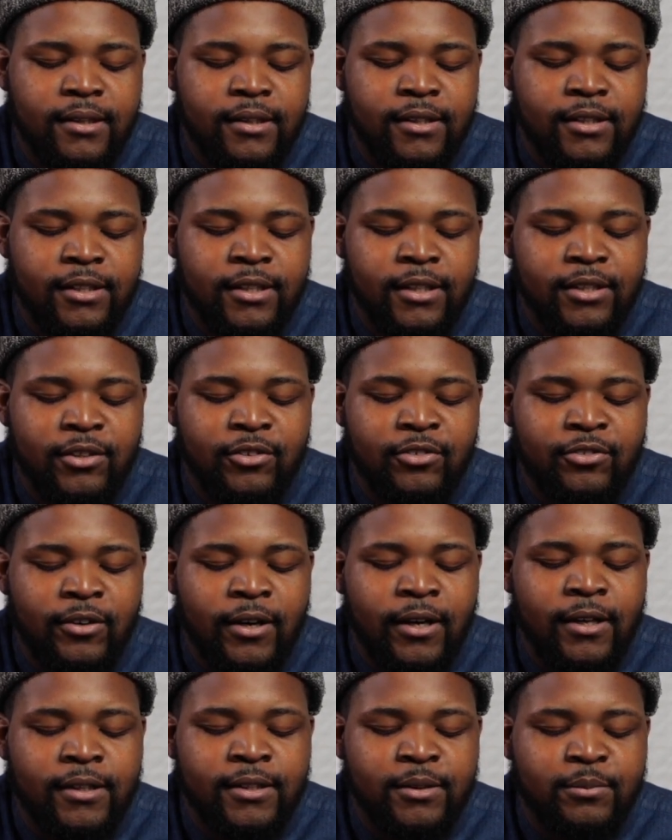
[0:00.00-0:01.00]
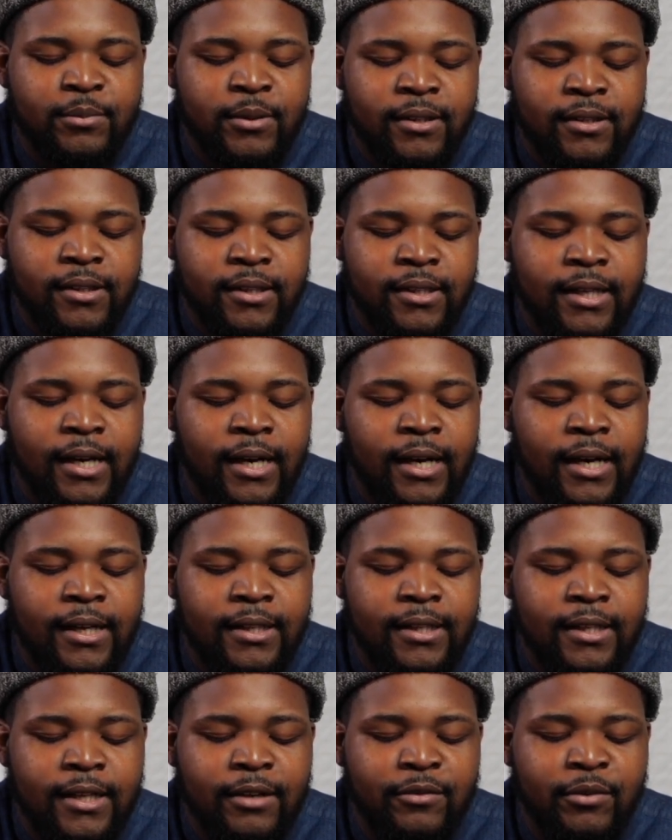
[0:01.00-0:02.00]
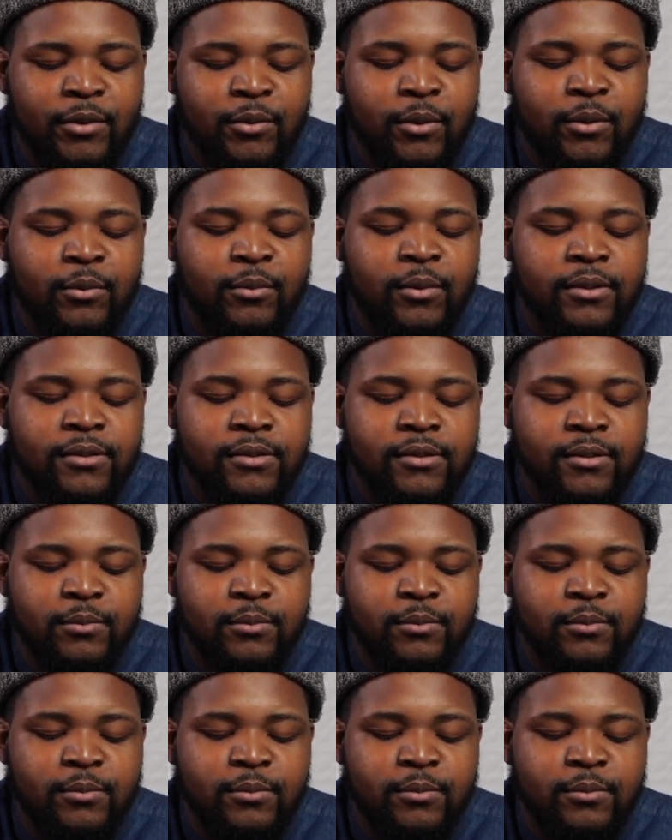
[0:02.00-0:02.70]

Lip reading: You're gonna finally be the guy that everyone wants to